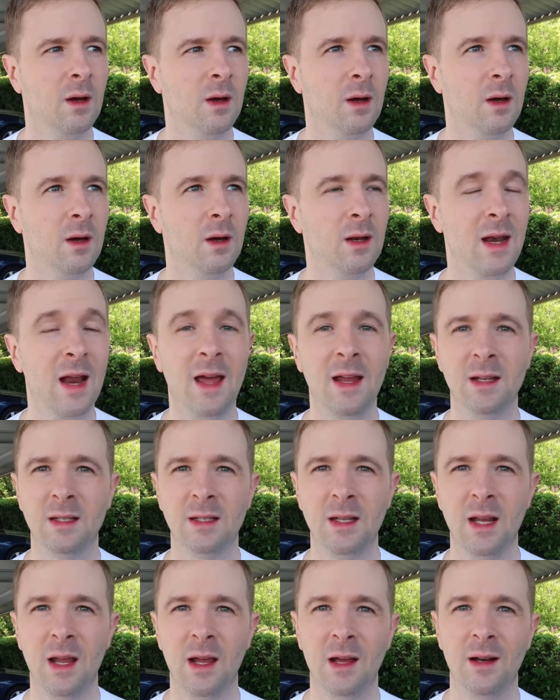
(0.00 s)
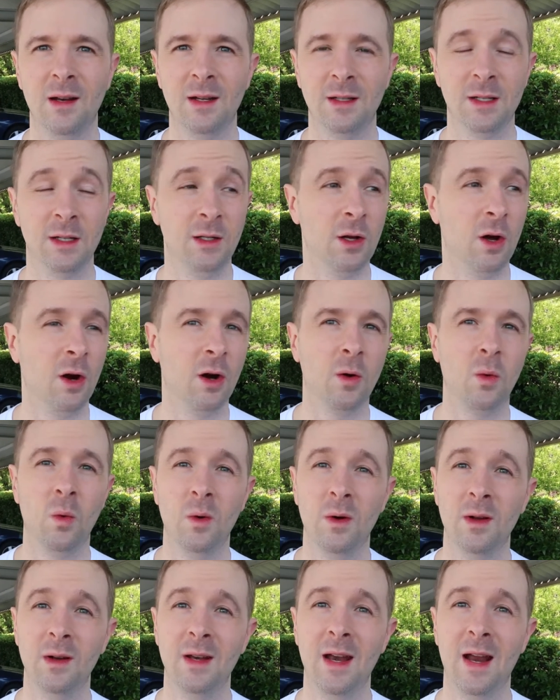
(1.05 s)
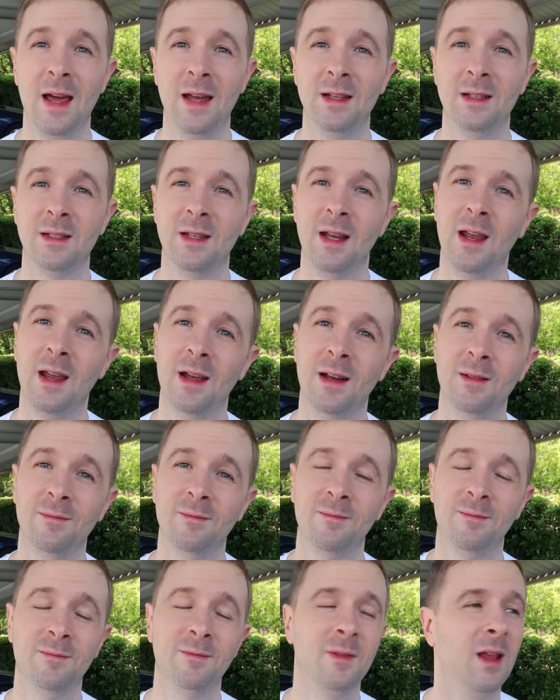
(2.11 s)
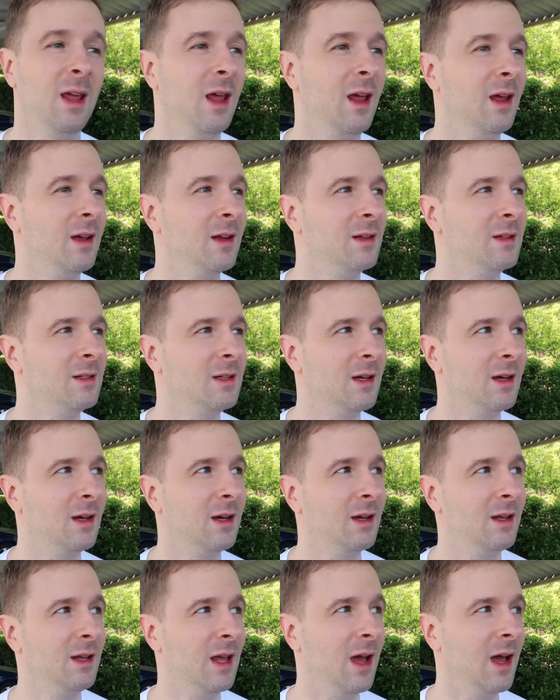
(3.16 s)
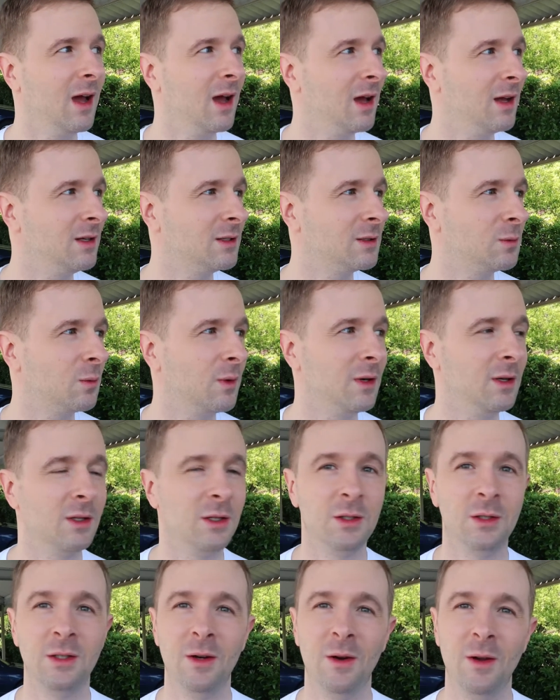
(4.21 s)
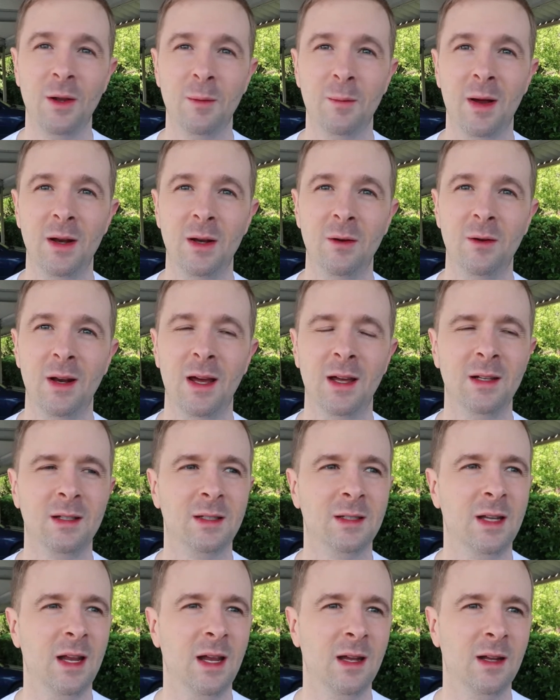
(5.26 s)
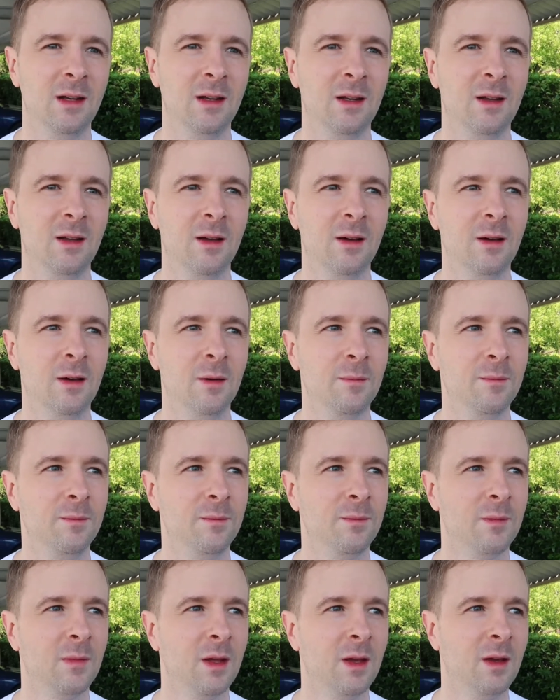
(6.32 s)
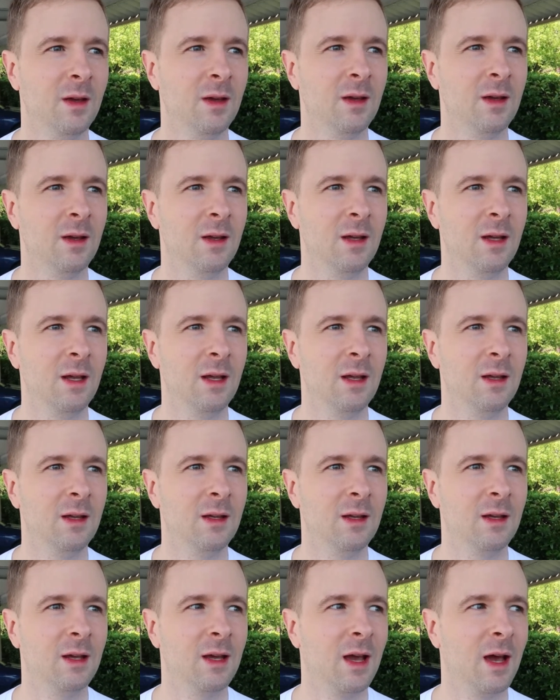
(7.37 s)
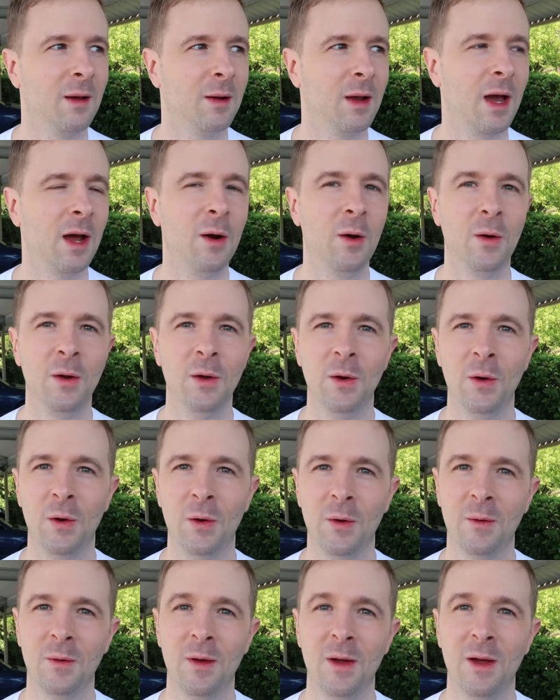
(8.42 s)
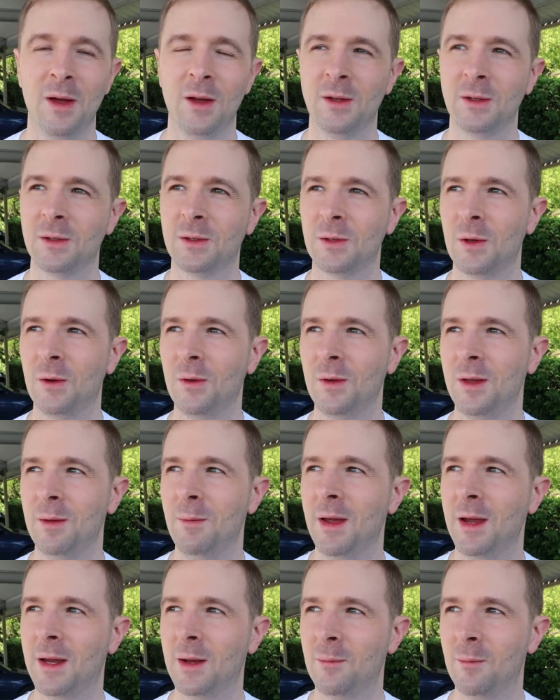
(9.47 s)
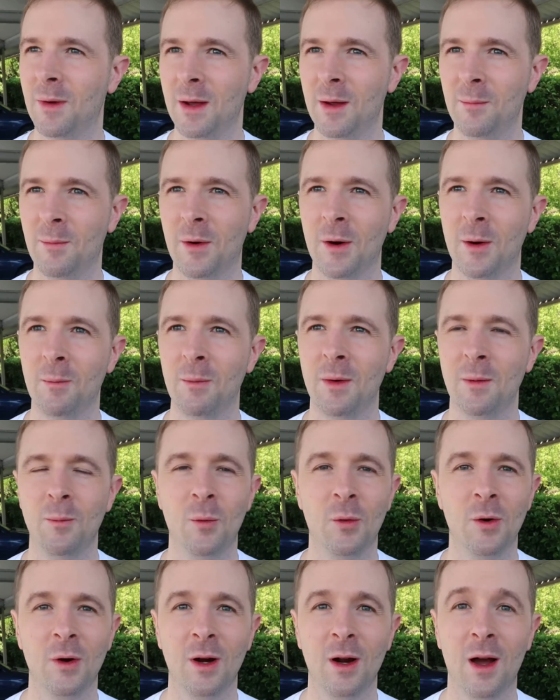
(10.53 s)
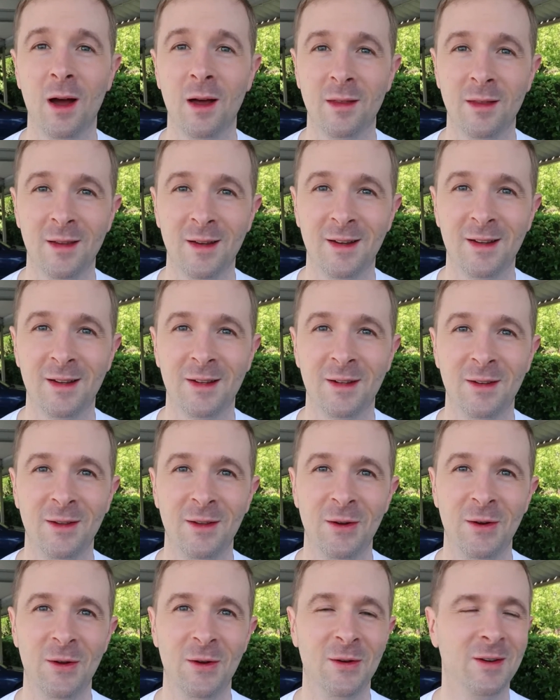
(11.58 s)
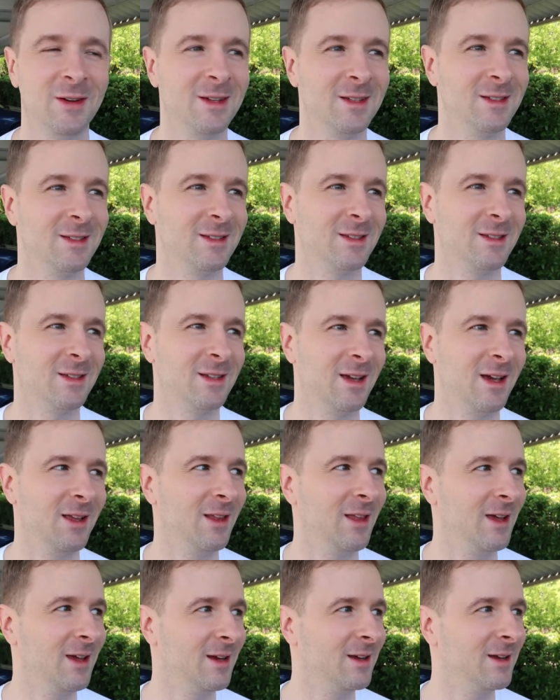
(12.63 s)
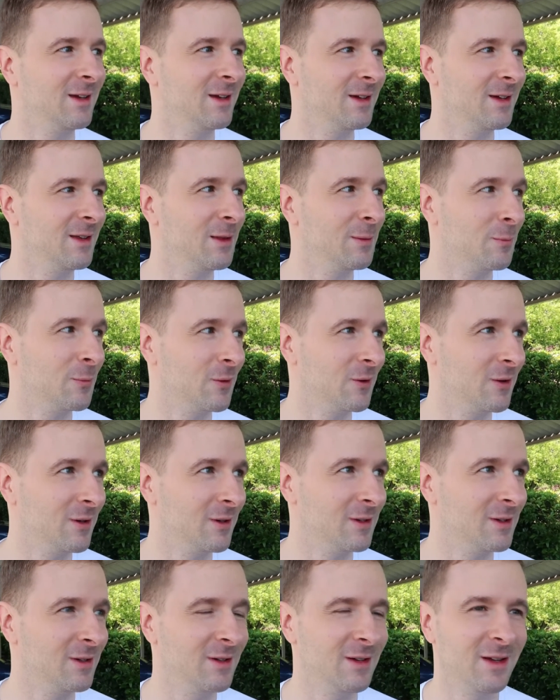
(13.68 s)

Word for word: uh, nightstand. It's a dark wood nightstand, and uh, yeah, I just wanted to show you my new nightstand. Um, kind of, you know, slowly making my apartment more gothic, you know, because I like uh, the more